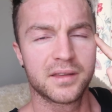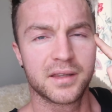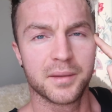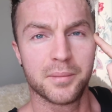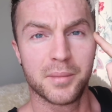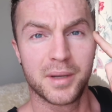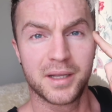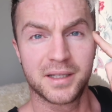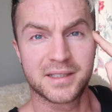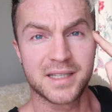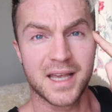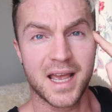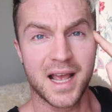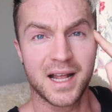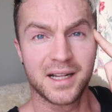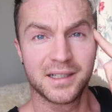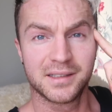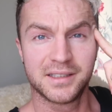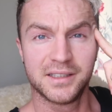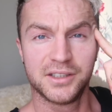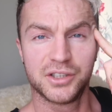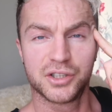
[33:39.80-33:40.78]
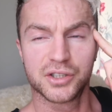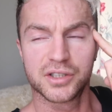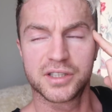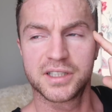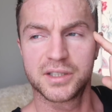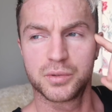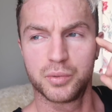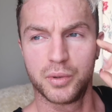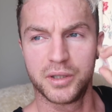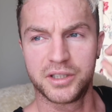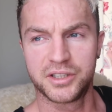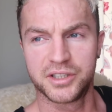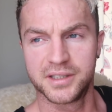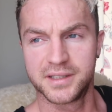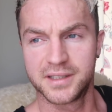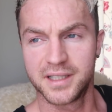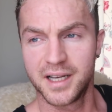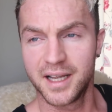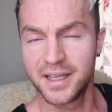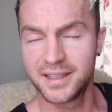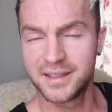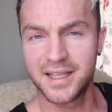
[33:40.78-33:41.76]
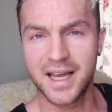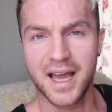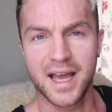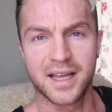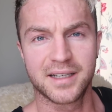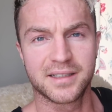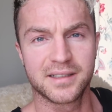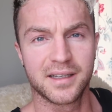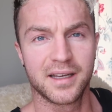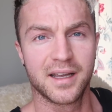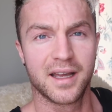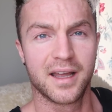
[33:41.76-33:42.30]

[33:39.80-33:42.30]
the mentality just switches like that,